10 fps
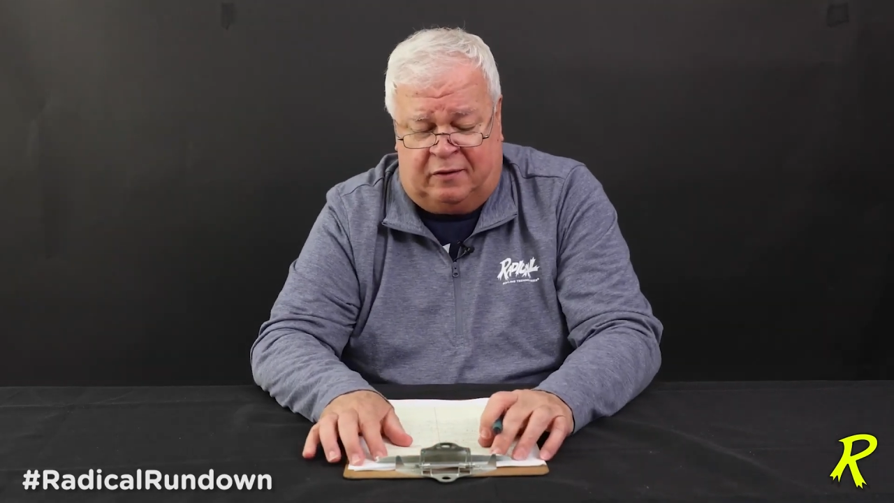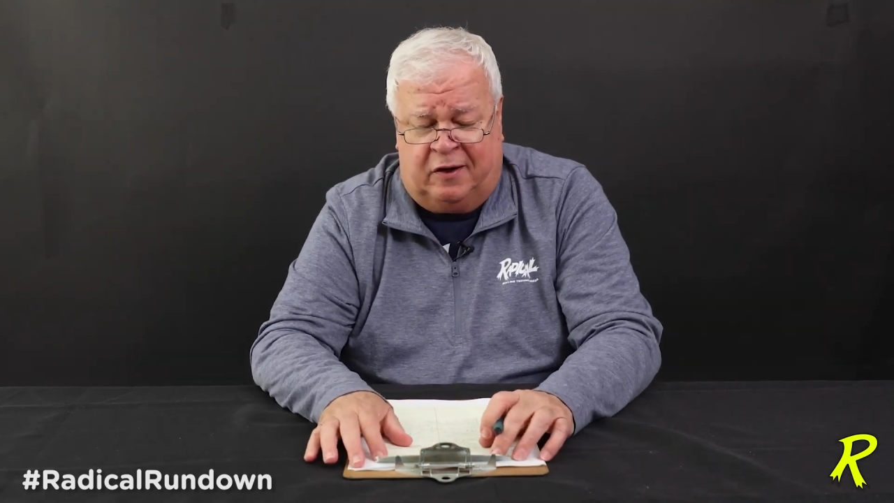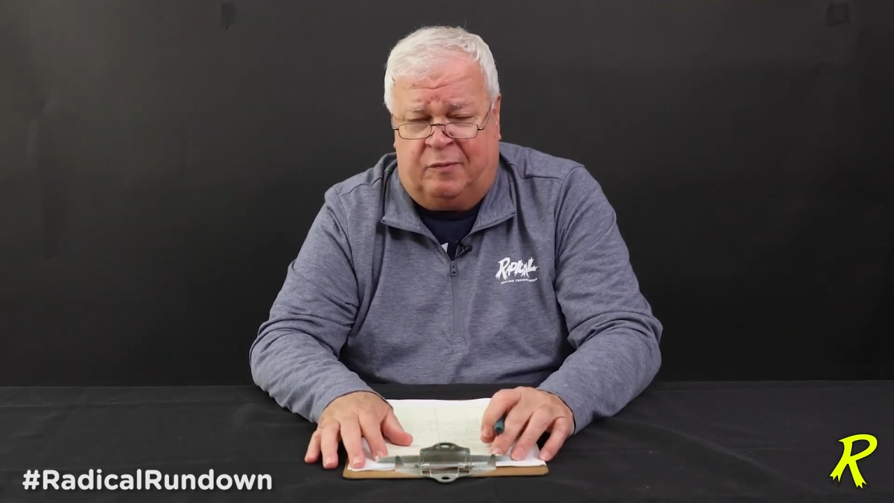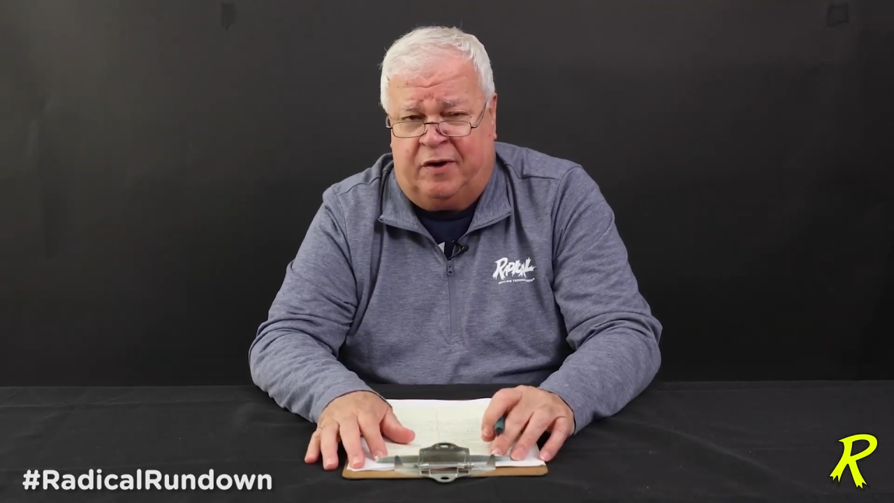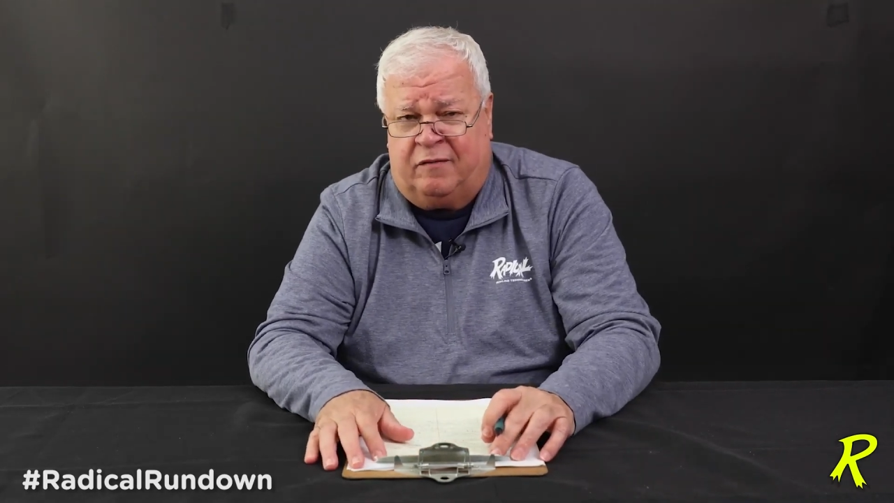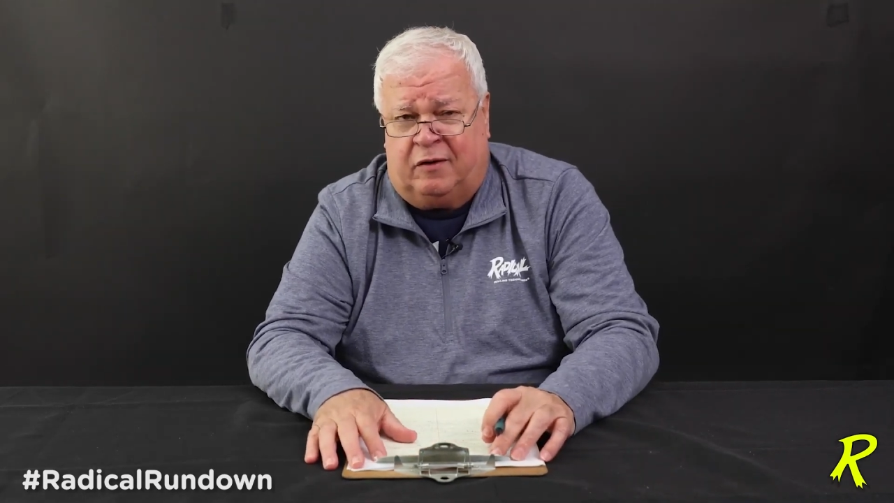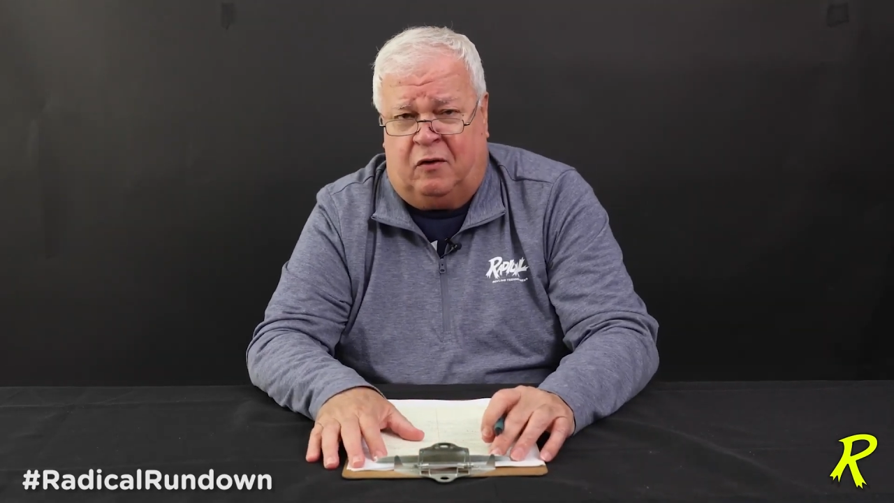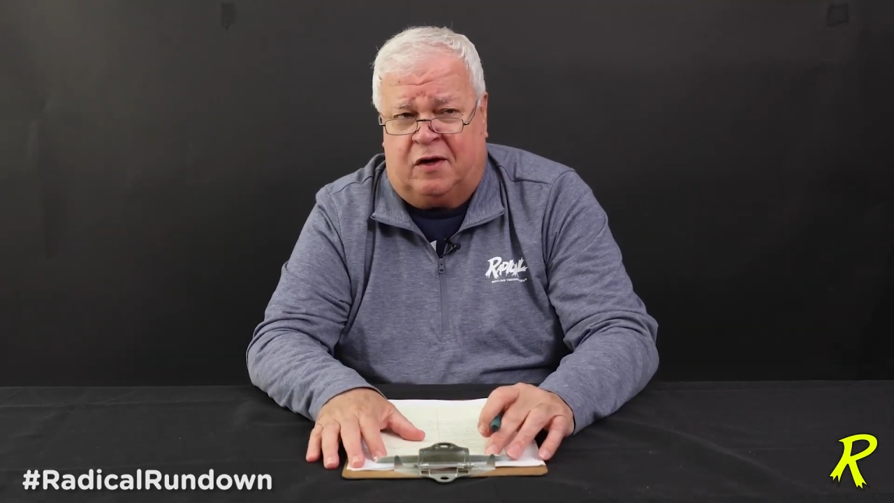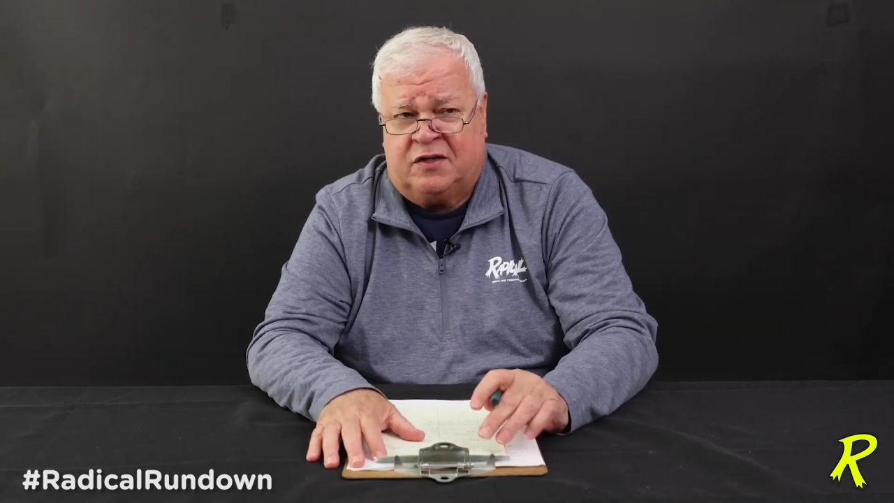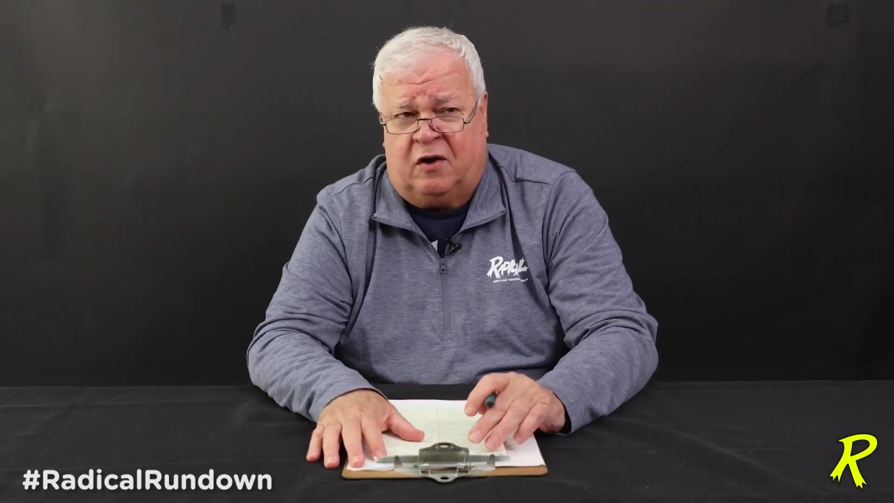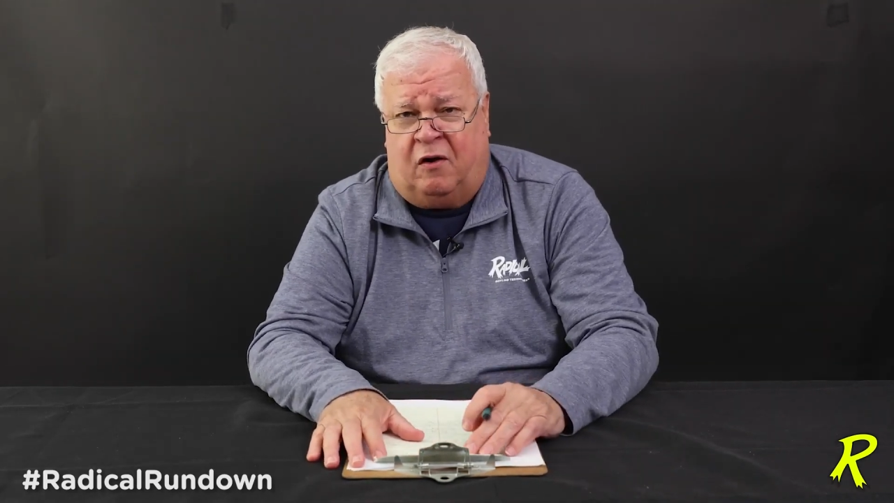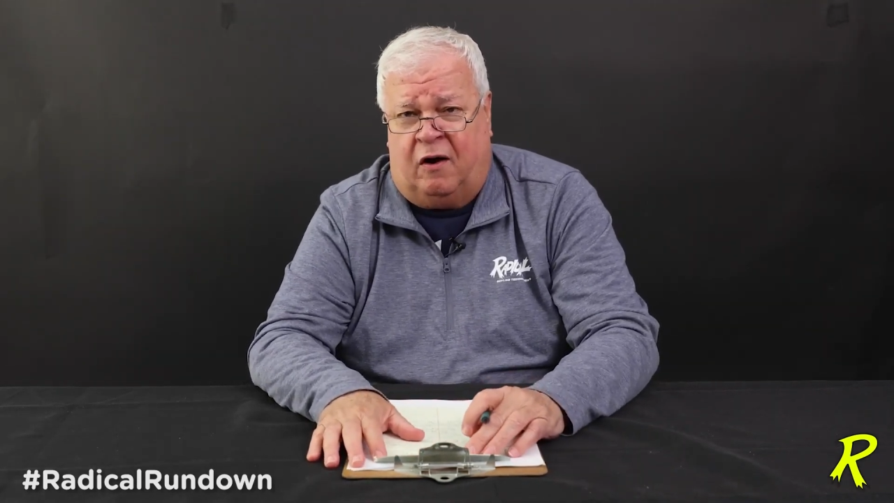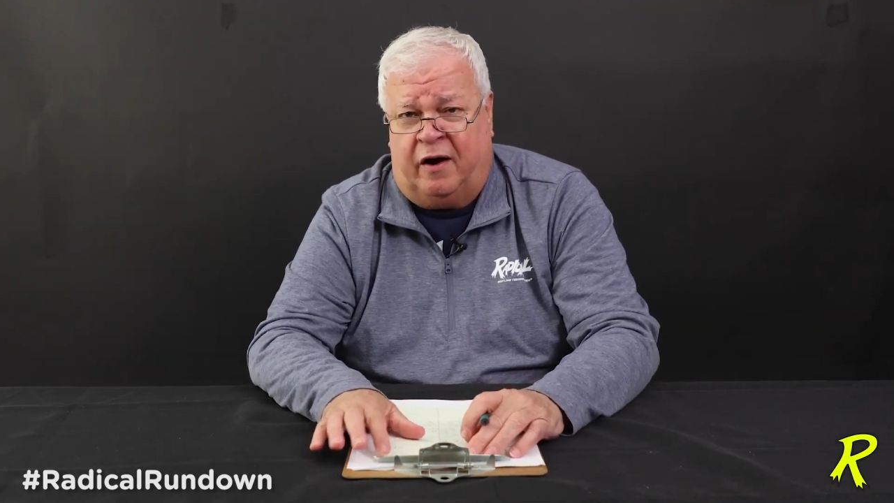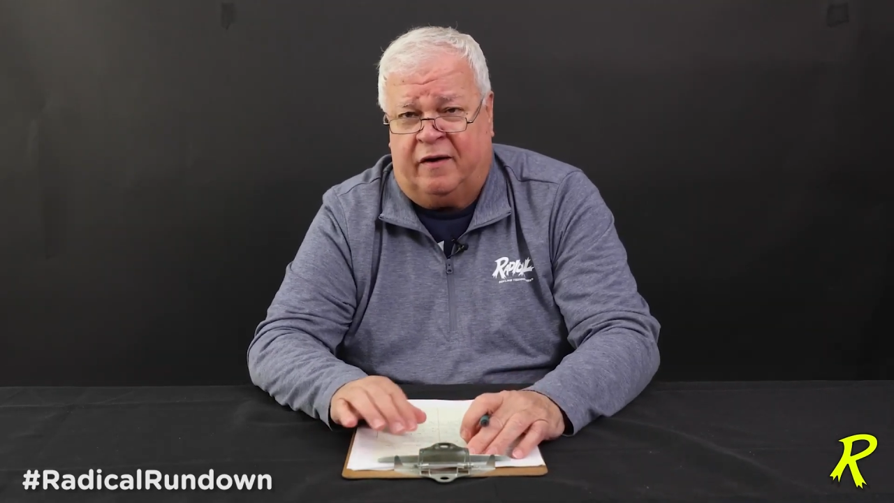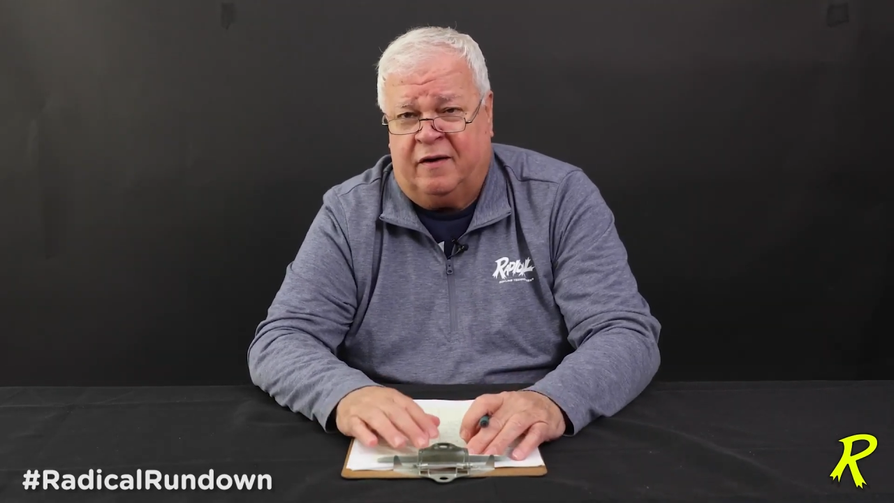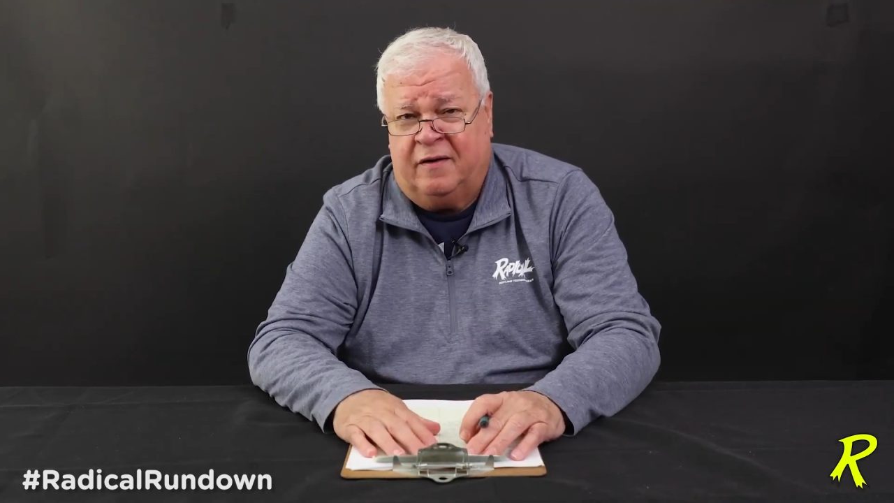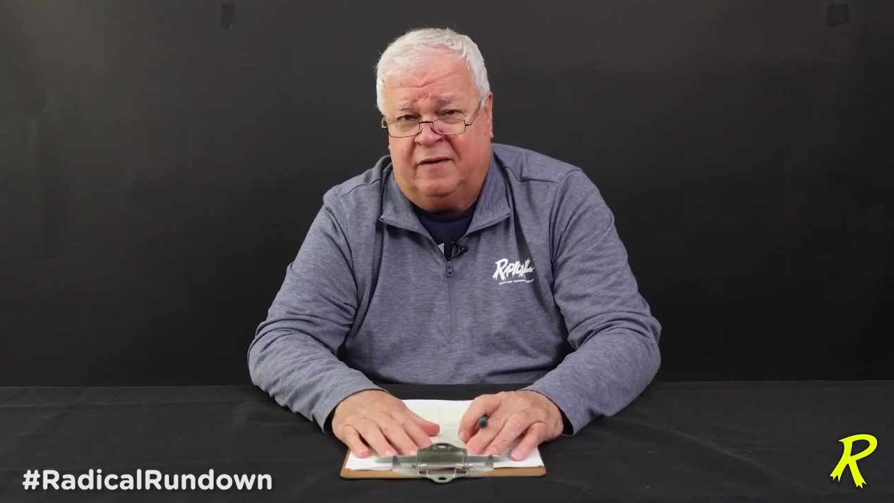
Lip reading: little bit of a lost art